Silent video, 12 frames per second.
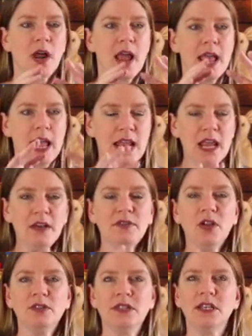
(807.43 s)
any of
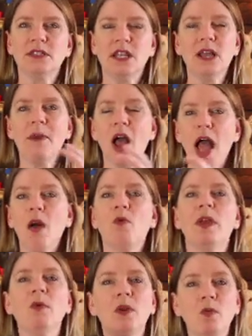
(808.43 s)
those things, think about how
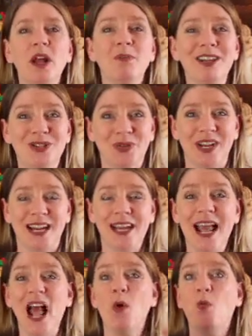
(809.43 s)
we would want to be treated,
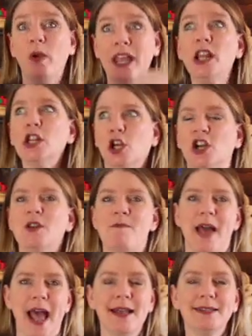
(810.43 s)
how we learn
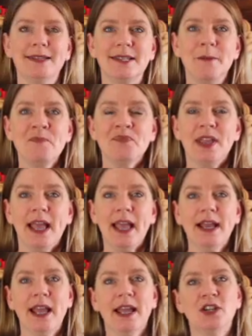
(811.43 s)
best,
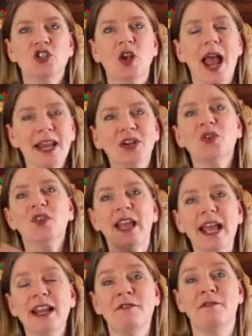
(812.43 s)
and try to
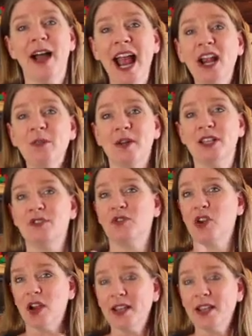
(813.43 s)
create environments for our